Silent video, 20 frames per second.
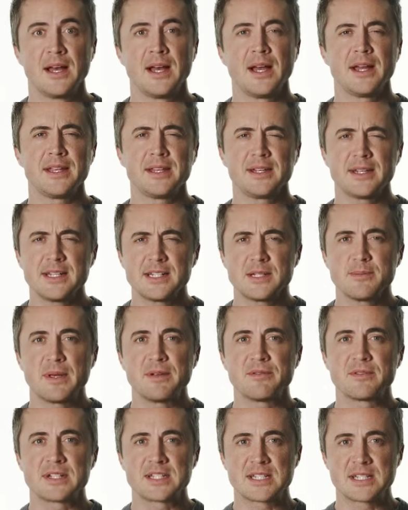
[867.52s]
You need to be
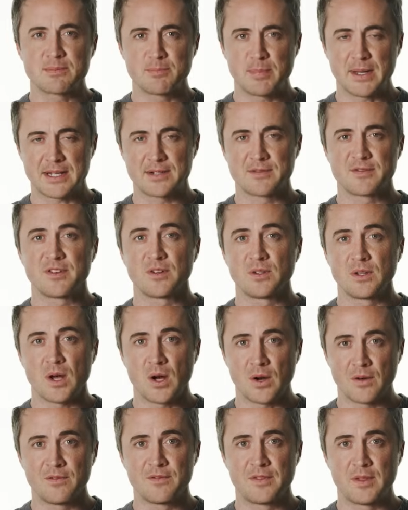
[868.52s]
respectful
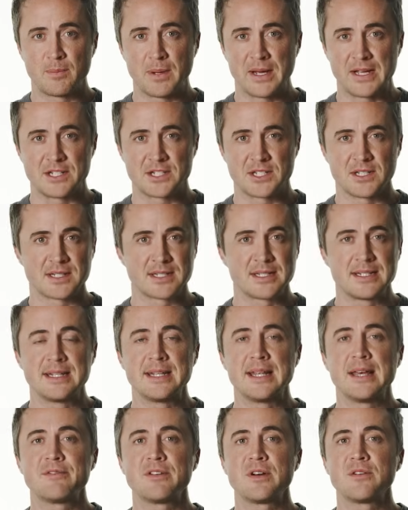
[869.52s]
of the patient,
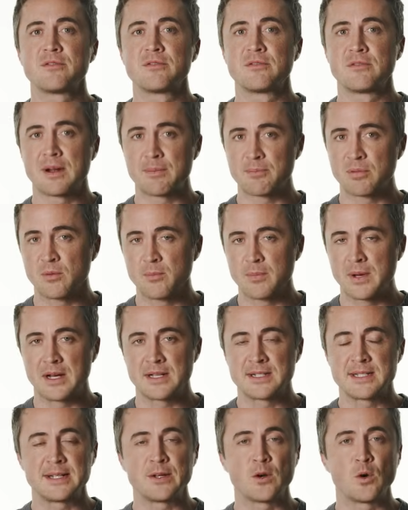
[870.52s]
never
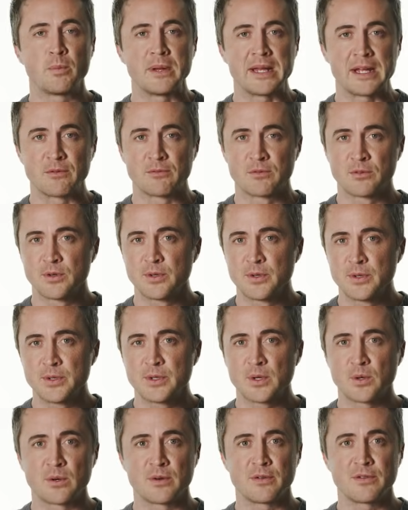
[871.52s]
reprimanding or being rude
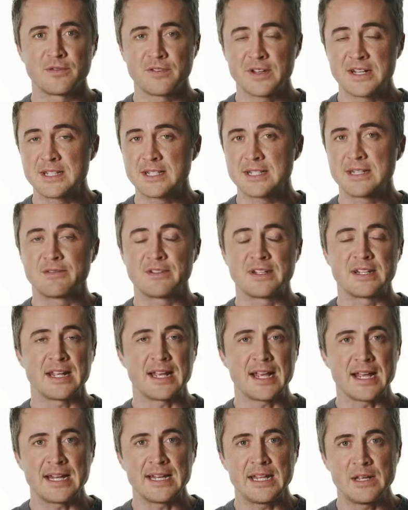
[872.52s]
or offensive in
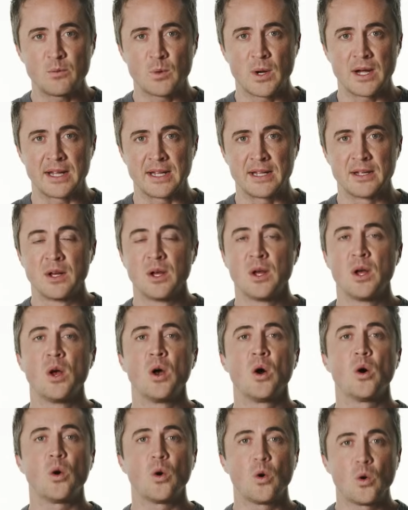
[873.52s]
any way.
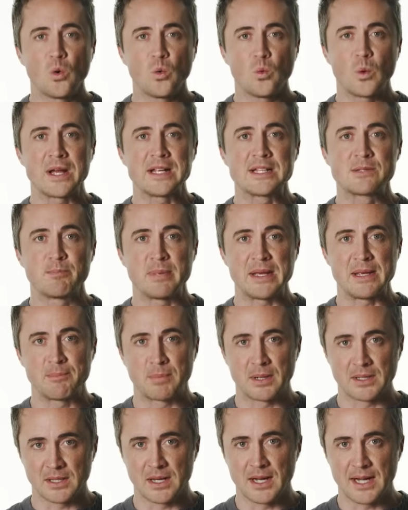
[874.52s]
Always be
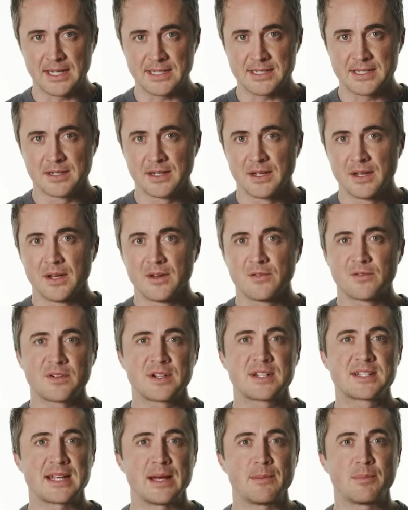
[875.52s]
polite. For
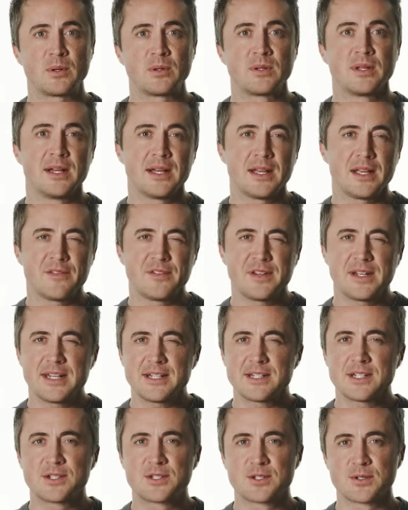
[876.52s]
example, if you need
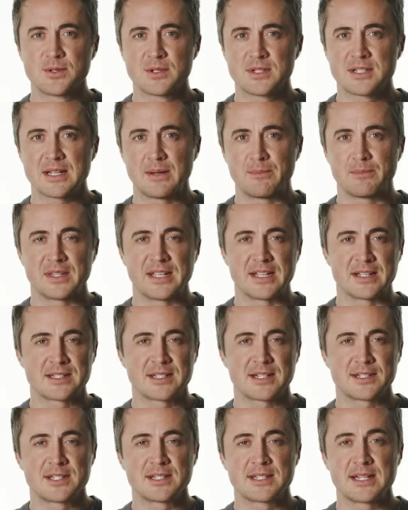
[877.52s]
to do something
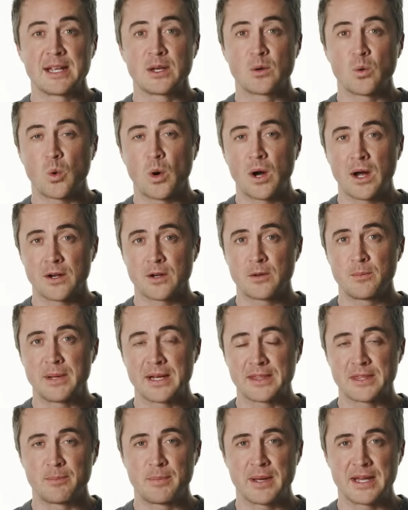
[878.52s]
such as inquire
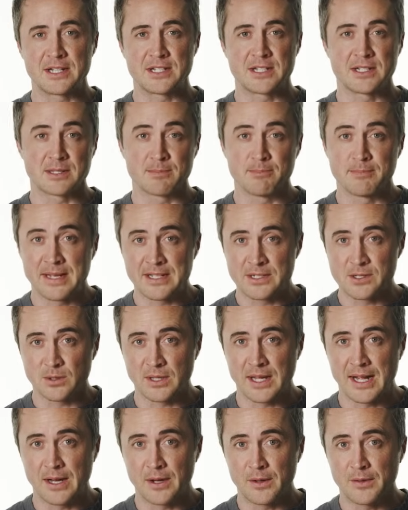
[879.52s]
about the patient's mental
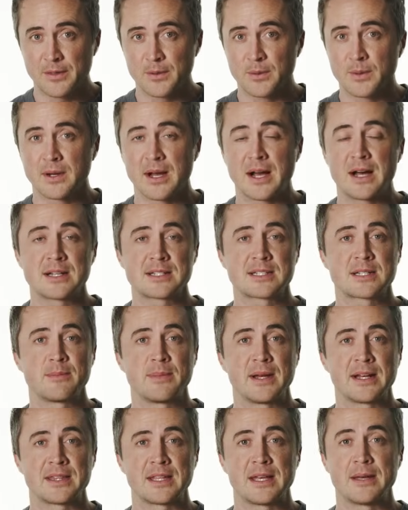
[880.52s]
health or ask
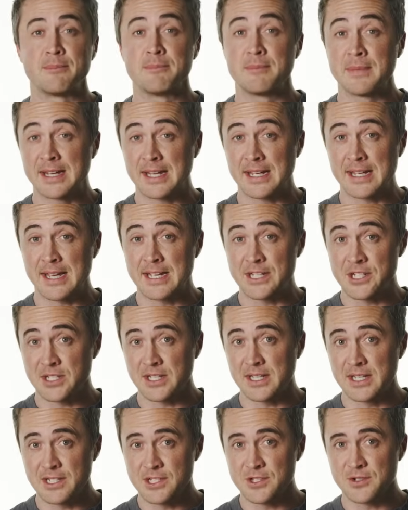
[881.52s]
about their medication
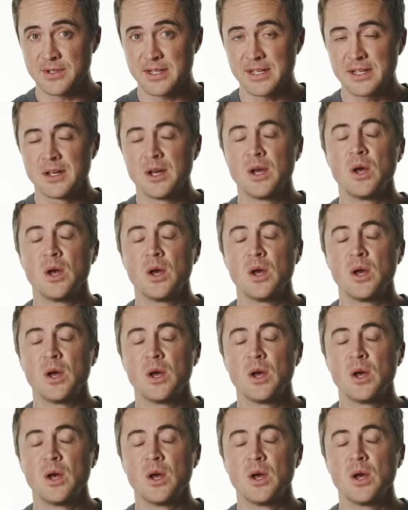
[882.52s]
history,